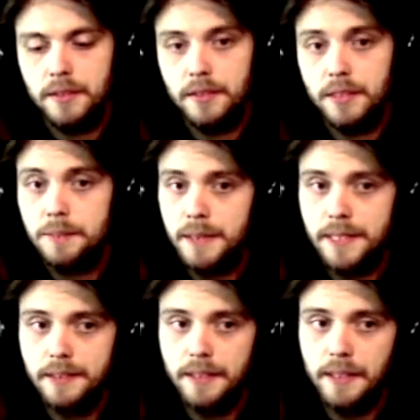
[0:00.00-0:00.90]

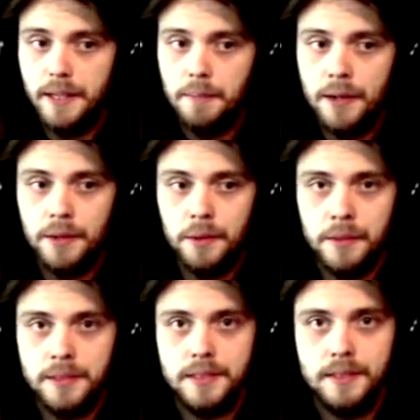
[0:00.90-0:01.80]
especially bar
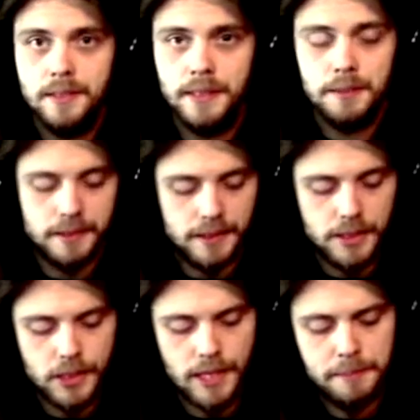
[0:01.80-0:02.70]
chords, like using
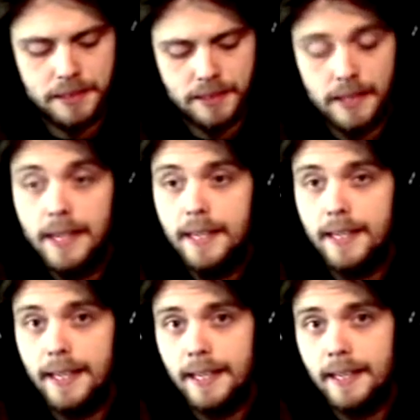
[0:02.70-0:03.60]
these shapes,
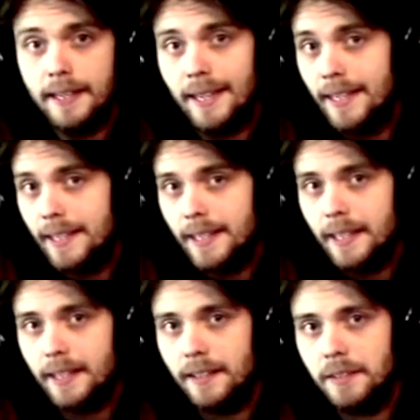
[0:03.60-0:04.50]
in any
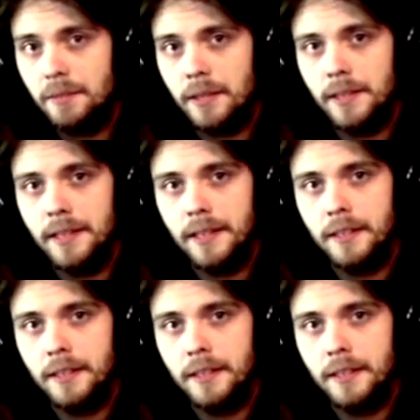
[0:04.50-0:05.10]
key, really.